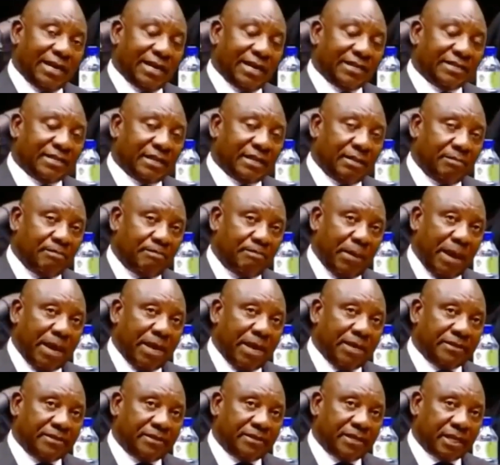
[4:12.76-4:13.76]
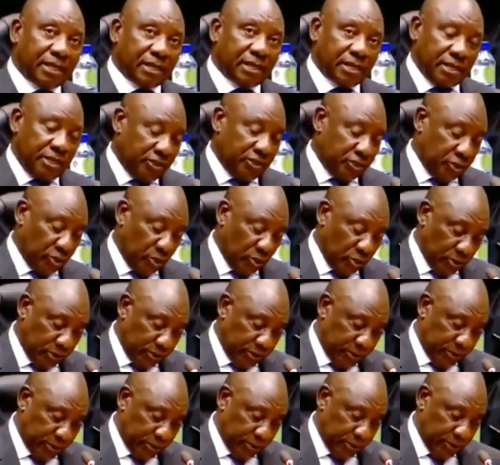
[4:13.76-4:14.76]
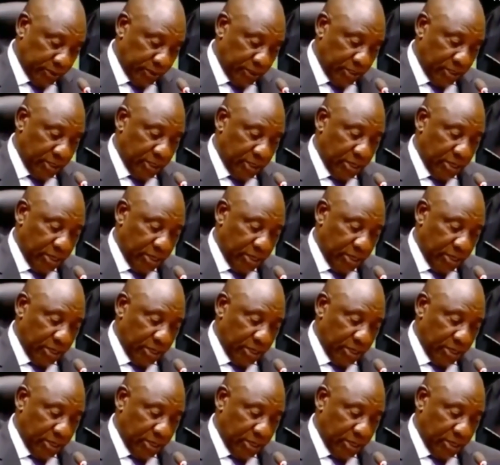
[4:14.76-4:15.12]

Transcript: And because the communists are also getting black